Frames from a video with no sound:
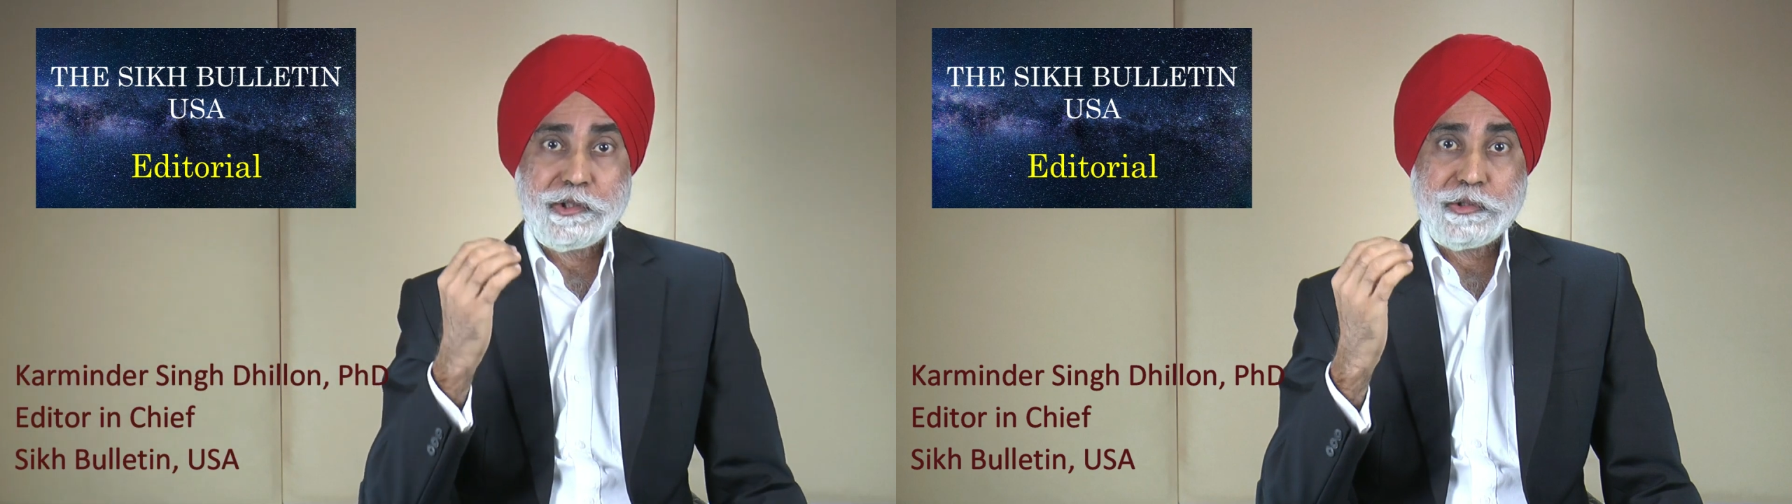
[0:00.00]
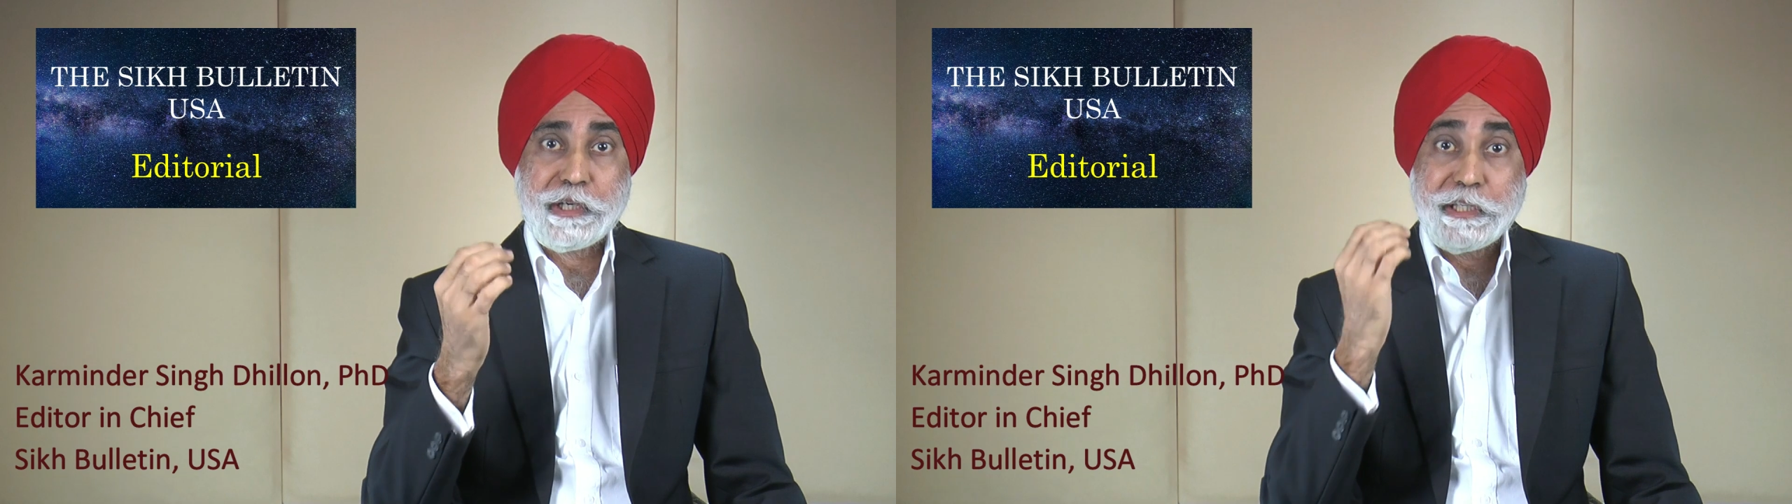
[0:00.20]

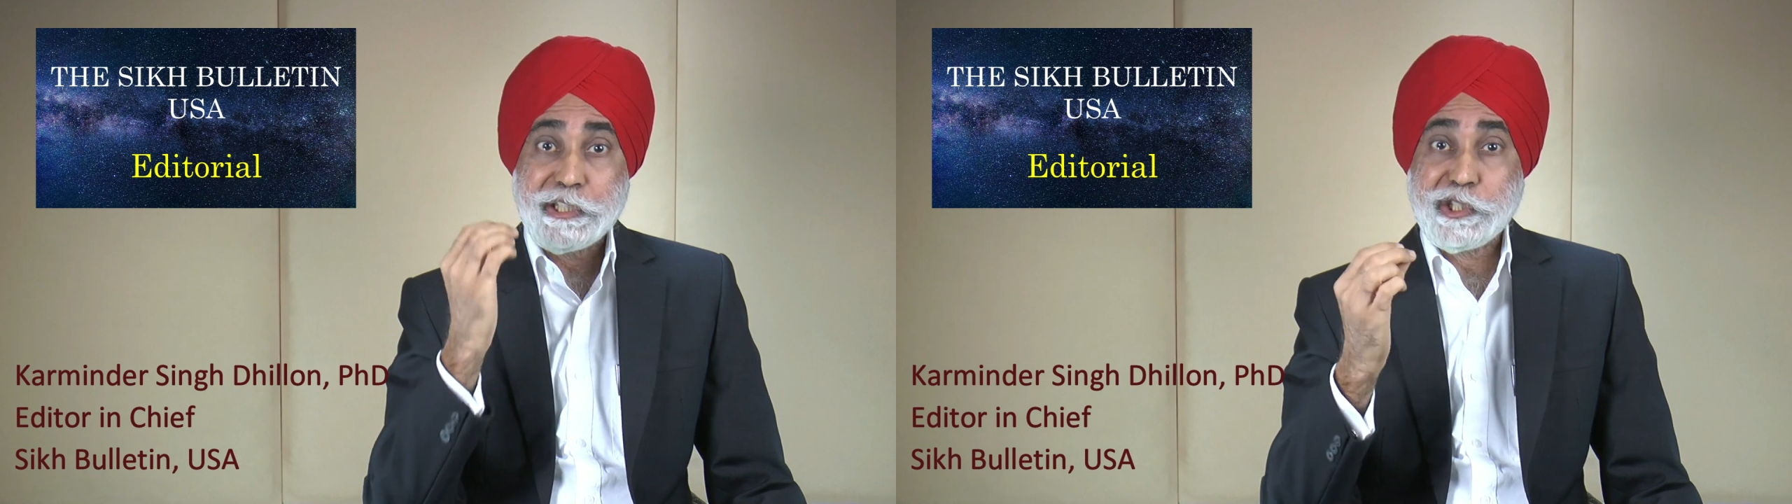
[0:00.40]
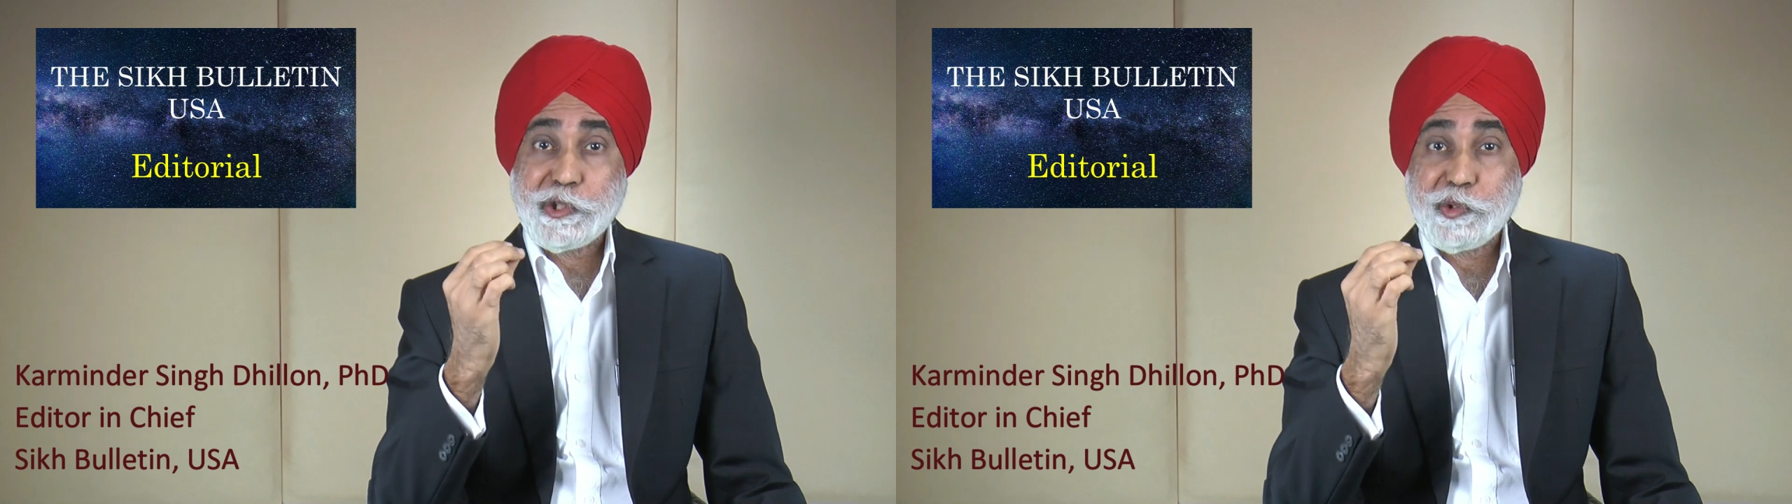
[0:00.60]
to the
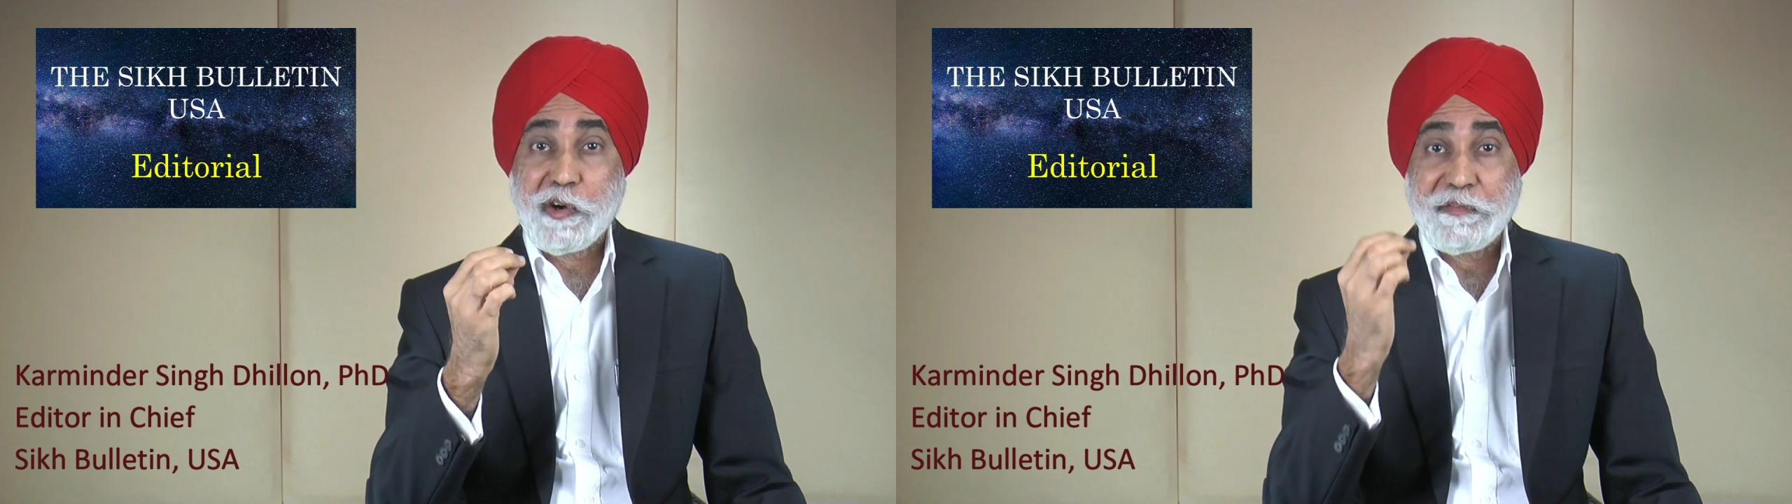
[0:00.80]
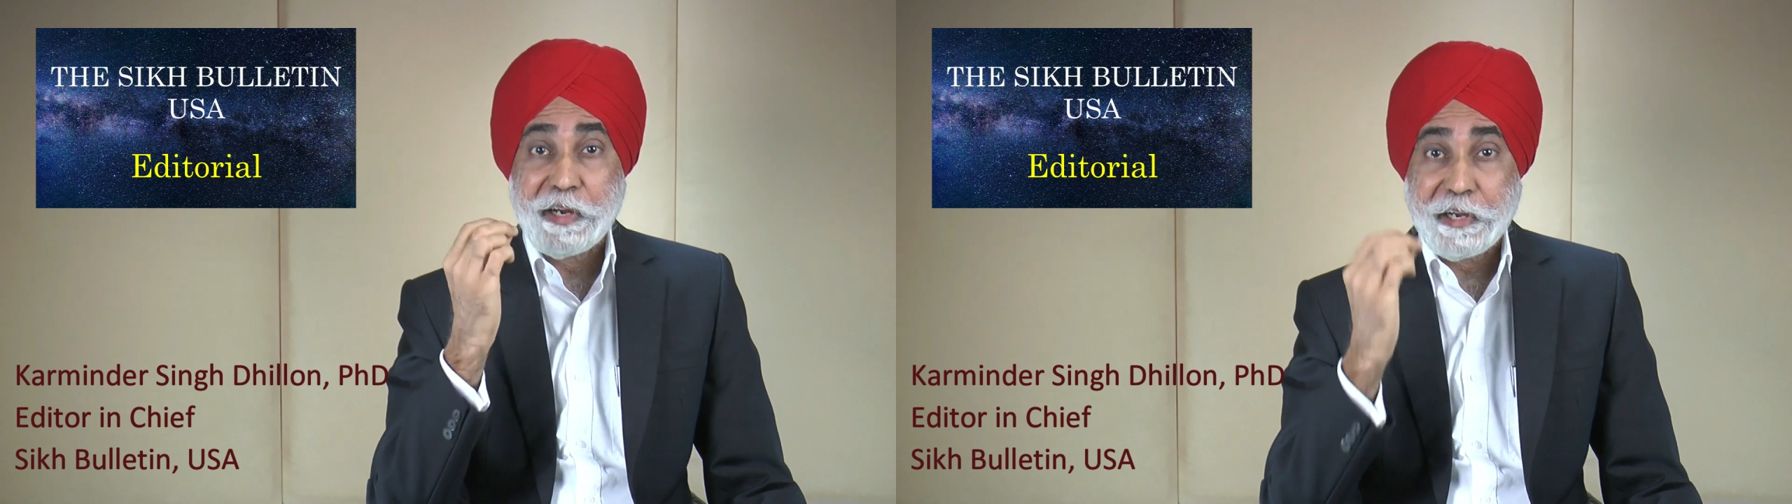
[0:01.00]
issue
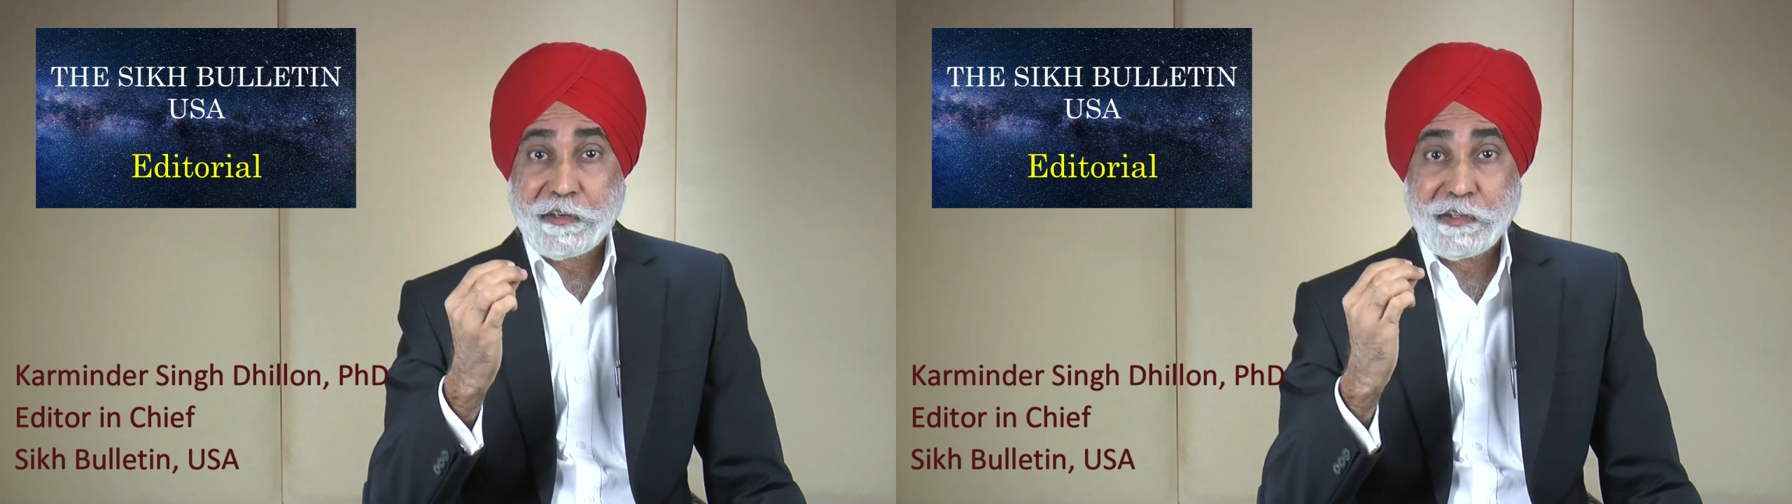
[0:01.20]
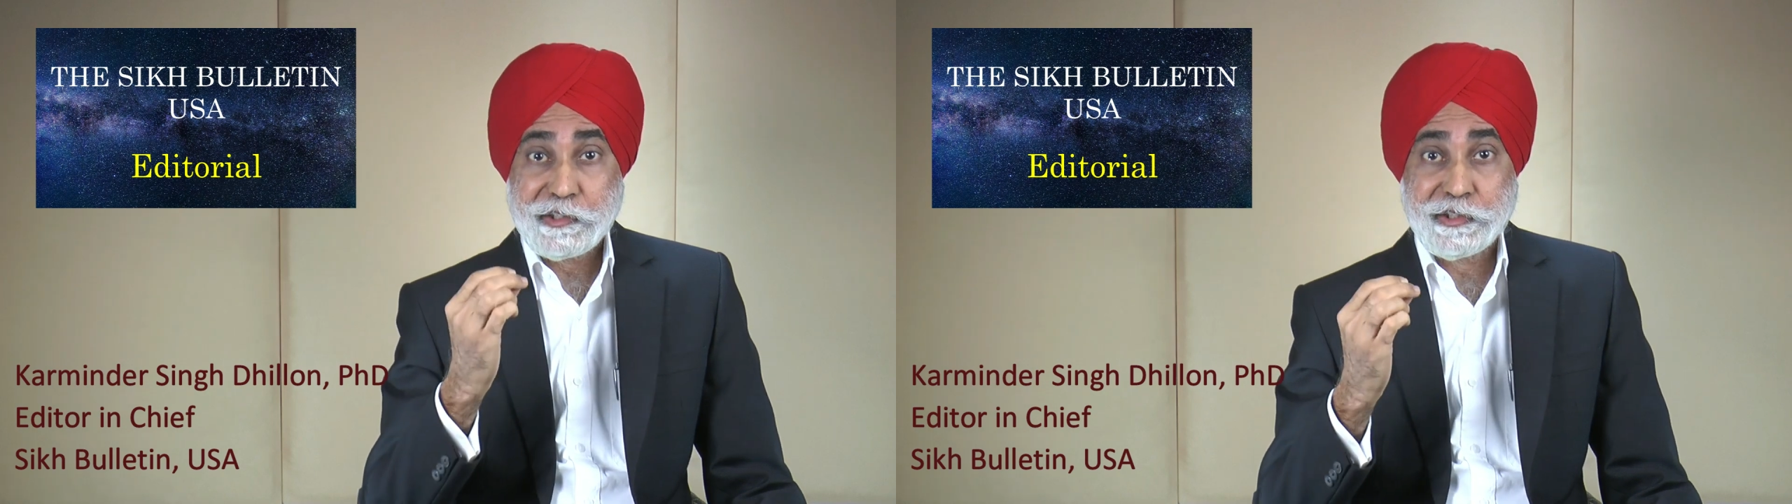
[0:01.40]
of
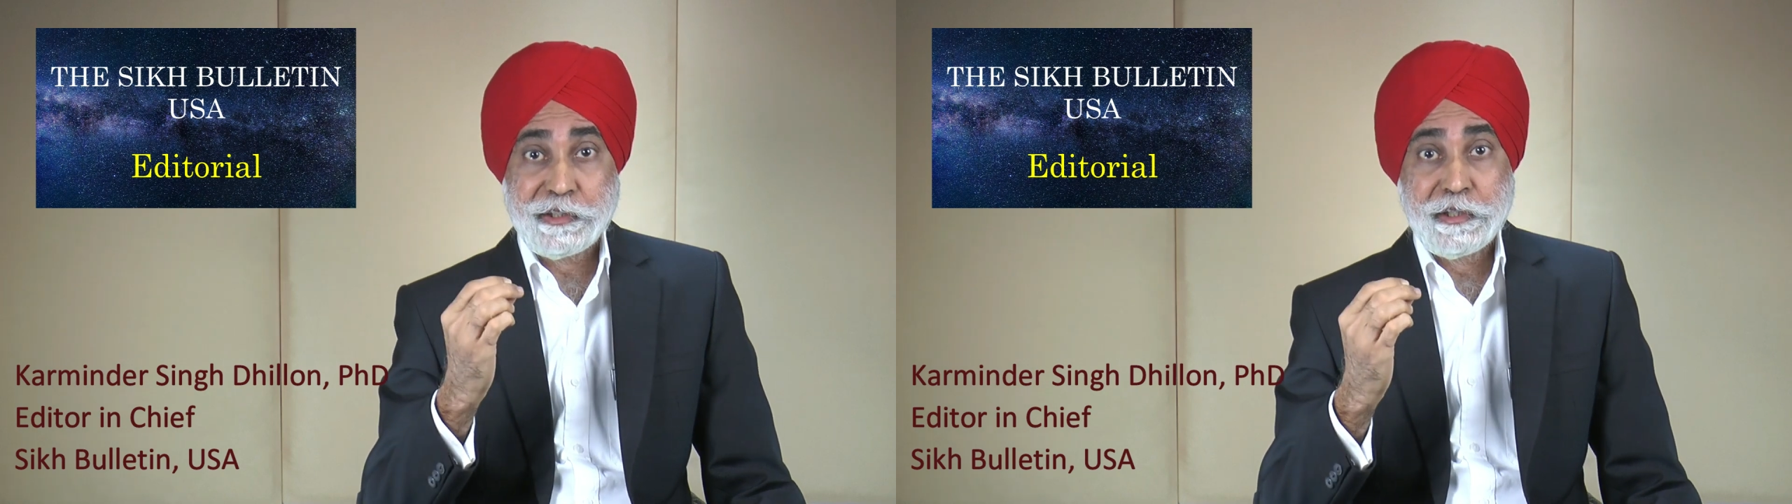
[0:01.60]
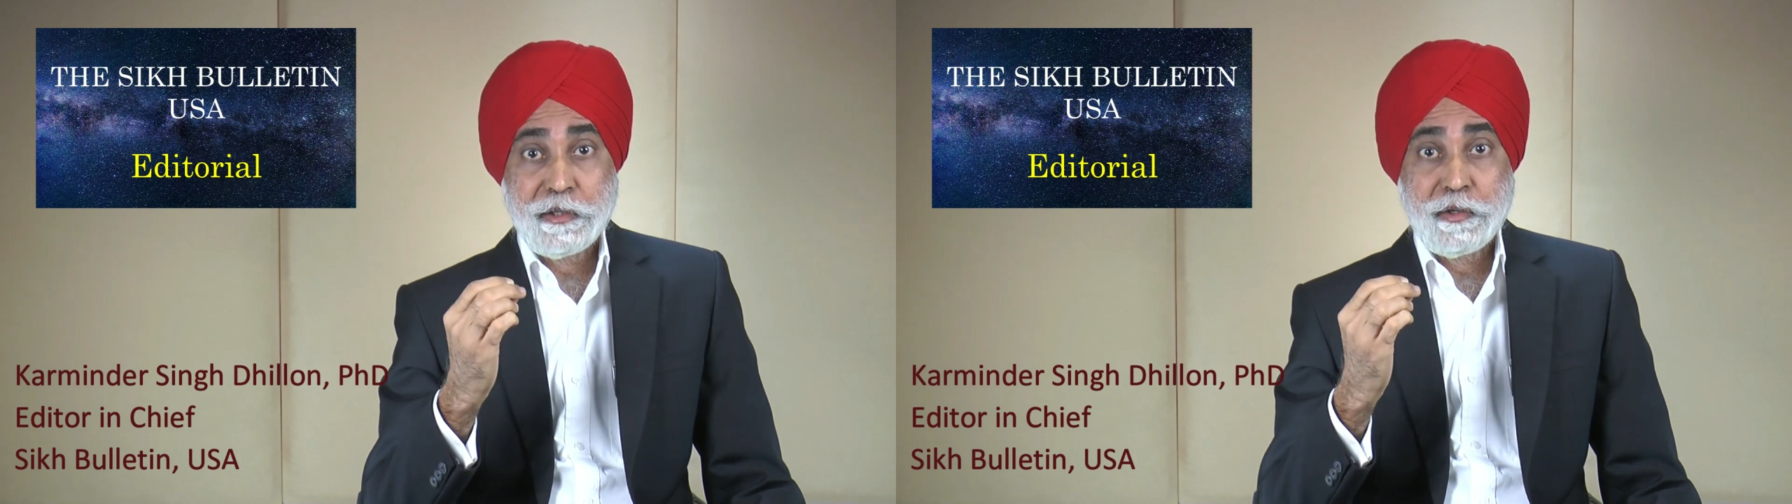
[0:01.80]
errors